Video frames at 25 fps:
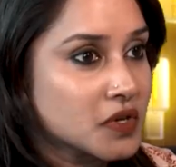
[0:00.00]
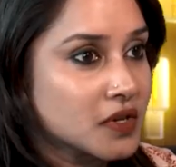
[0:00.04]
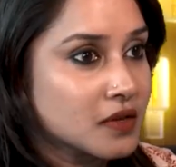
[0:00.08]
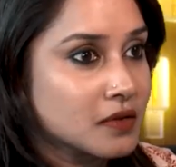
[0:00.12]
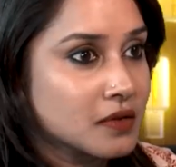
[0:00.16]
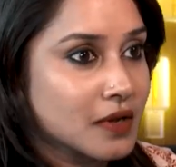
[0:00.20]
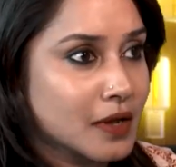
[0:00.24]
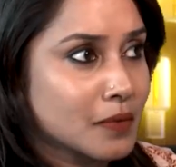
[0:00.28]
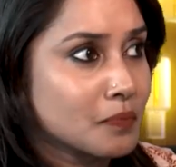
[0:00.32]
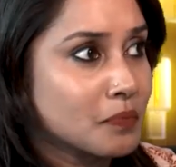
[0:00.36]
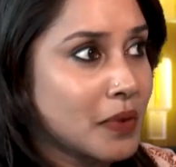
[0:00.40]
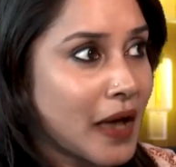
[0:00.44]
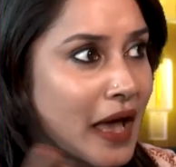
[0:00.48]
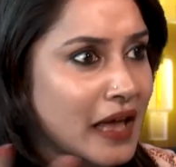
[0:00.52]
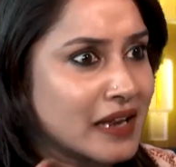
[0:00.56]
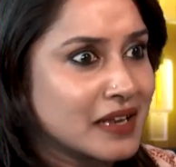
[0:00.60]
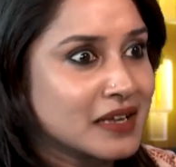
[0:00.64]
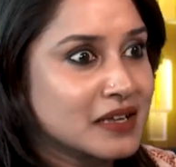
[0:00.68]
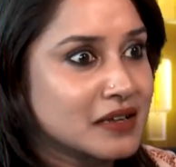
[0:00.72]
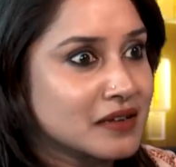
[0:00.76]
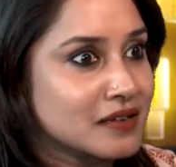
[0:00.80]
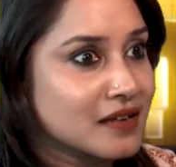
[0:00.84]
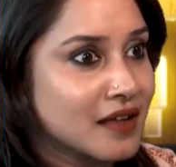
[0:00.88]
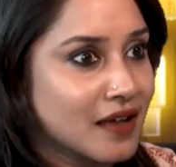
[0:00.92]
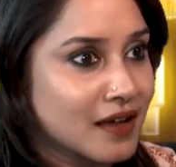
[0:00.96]
like
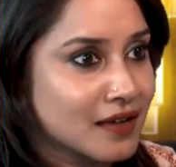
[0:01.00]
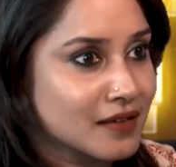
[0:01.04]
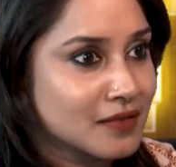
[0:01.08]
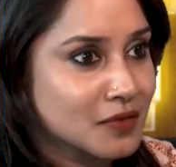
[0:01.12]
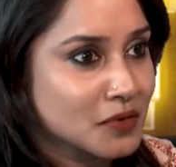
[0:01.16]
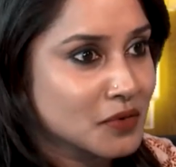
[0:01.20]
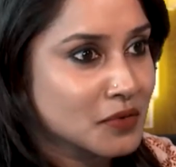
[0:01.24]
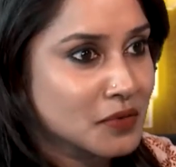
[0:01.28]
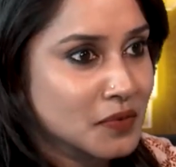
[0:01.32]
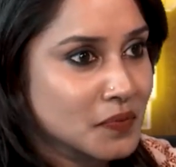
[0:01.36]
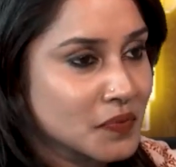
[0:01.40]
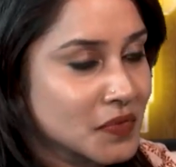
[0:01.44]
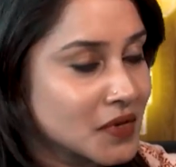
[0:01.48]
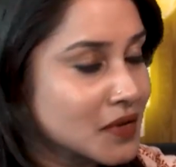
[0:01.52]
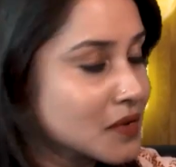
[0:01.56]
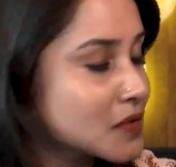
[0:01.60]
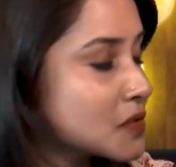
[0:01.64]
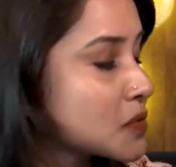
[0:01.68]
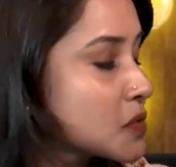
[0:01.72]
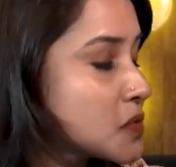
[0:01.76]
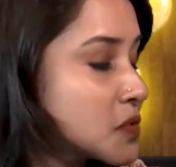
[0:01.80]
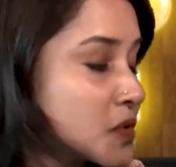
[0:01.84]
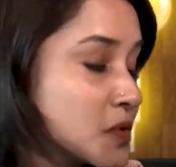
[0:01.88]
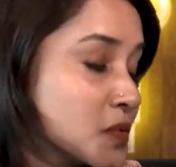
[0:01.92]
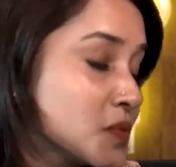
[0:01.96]
panic attacks or something.
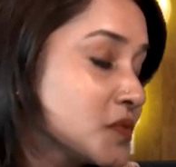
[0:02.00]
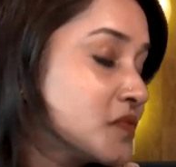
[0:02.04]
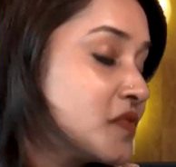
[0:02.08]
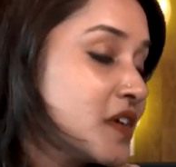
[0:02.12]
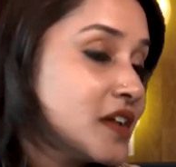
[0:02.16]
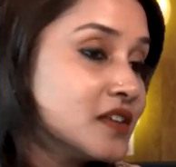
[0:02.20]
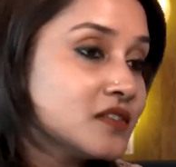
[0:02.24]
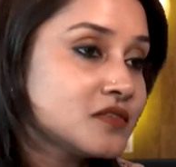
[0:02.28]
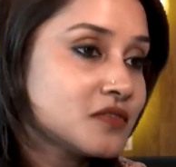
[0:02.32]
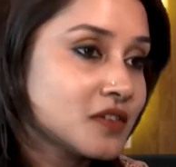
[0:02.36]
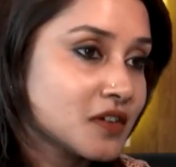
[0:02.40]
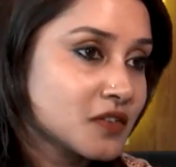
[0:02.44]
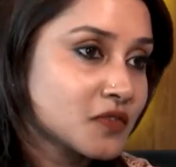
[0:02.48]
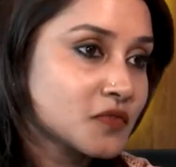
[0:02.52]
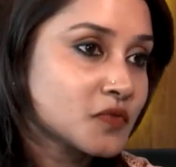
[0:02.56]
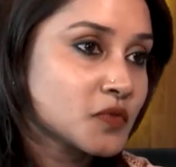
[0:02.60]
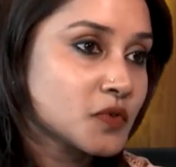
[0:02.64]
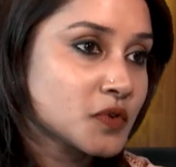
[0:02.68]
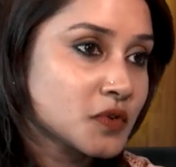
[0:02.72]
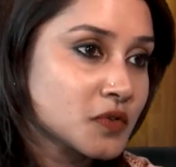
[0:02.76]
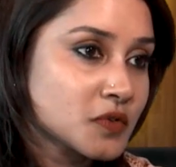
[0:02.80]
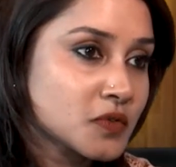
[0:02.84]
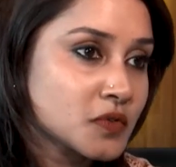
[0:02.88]
So it was very stressful.